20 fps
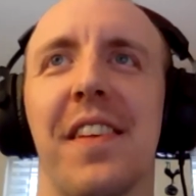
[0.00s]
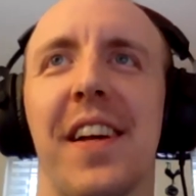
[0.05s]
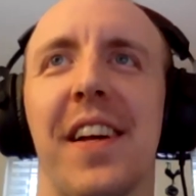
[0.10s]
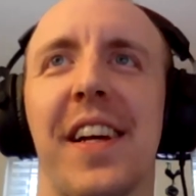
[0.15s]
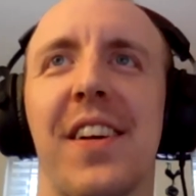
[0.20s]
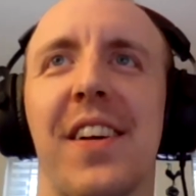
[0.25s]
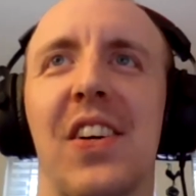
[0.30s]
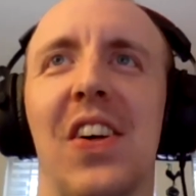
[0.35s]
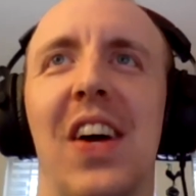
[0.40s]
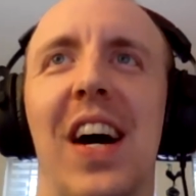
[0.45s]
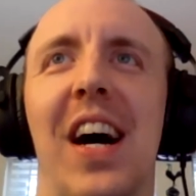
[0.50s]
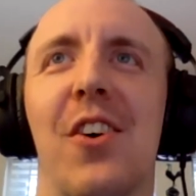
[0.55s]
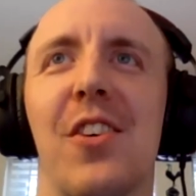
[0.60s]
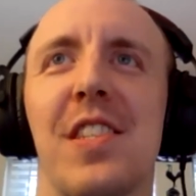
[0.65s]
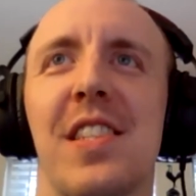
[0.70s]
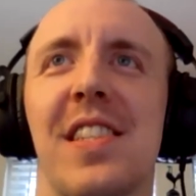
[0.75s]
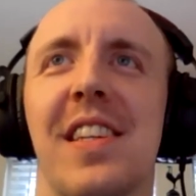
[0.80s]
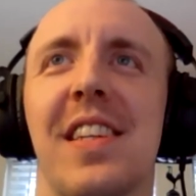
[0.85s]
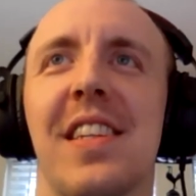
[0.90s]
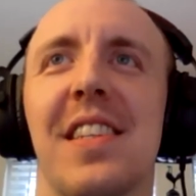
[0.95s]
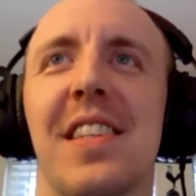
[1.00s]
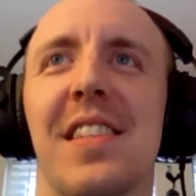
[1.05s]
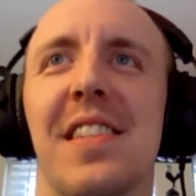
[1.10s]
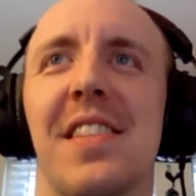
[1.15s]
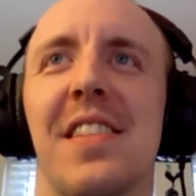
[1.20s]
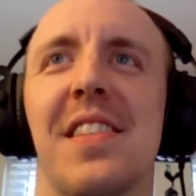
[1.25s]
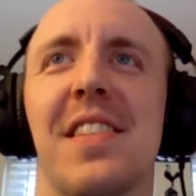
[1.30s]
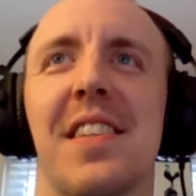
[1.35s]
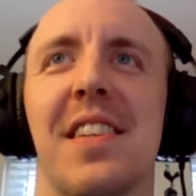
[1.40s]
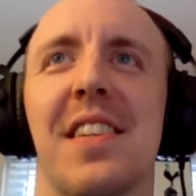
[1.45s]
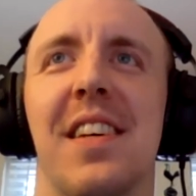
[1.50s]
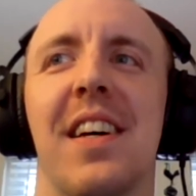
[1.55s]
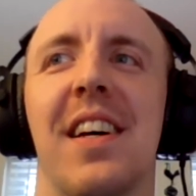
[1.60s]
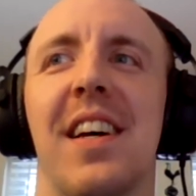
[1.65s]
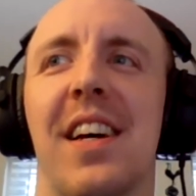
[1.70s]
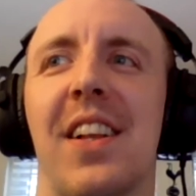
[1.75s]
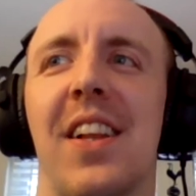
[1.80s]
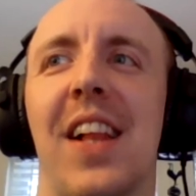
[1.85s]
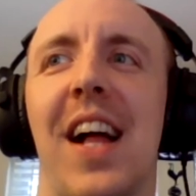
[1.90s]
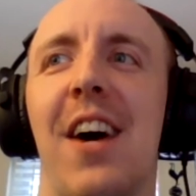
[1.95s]
Like Klauss is
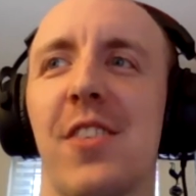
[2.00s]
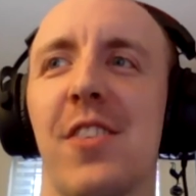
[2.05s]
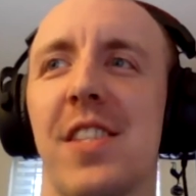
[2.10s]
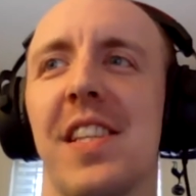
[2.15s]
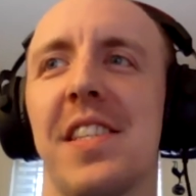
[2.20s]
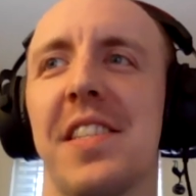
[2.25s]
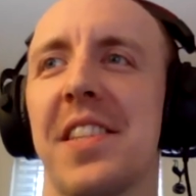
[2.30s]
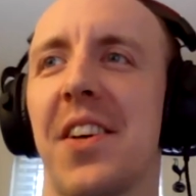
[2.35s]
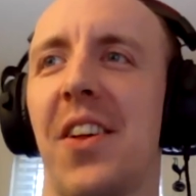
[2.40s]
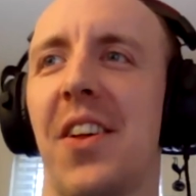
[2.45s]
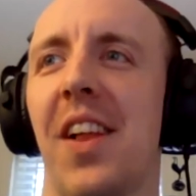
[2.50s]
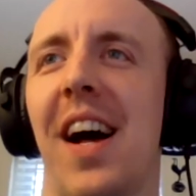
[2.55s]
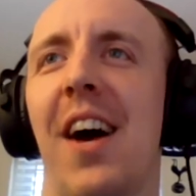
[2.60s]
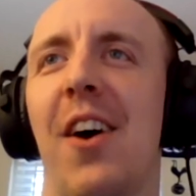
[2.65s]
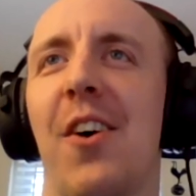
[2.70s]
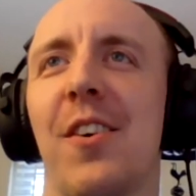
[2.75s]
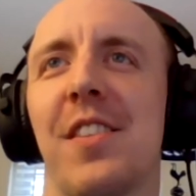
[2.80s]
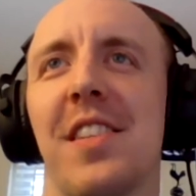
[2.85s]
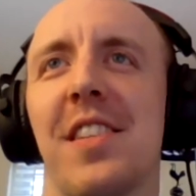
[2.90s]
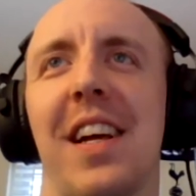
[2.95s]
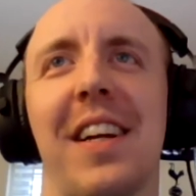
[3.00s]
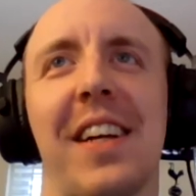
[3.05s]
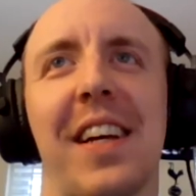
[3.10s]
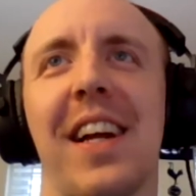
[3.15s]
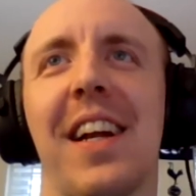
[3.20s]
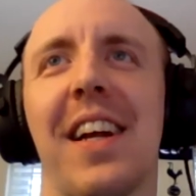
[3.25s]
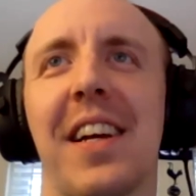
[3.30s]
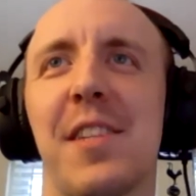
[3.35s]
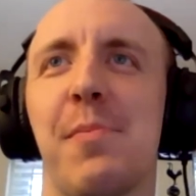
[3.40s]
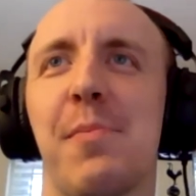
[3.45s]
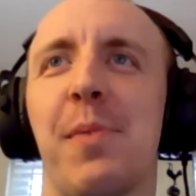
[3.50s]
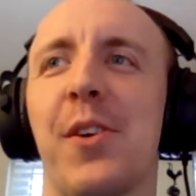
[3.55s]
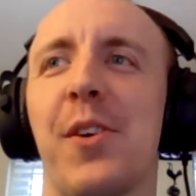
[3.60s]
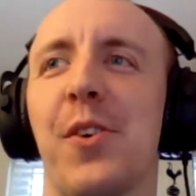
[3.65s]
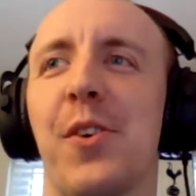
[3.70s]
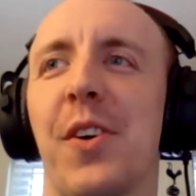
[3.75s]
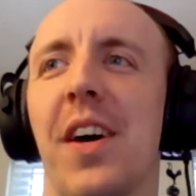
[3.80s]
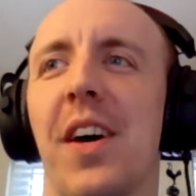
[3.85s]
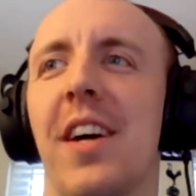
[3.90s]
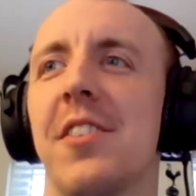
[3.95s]
Klauss is Klauss. I gotta explain
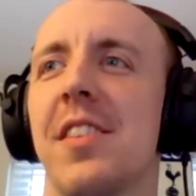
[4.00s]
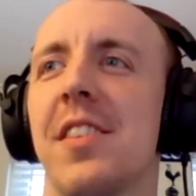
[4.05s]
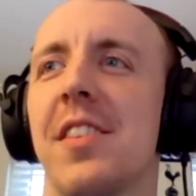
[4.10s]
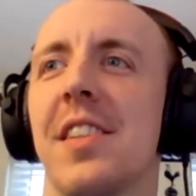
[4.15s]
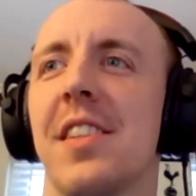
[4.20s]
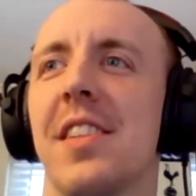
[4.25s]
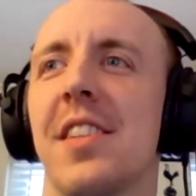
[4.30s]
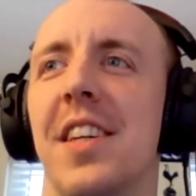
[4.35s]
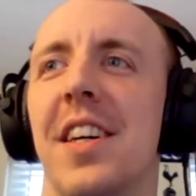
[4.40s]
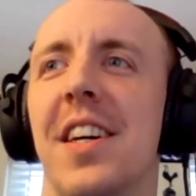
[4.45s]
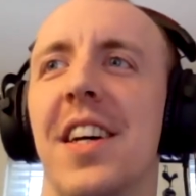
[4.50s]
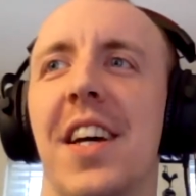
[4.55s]
who Klauss is.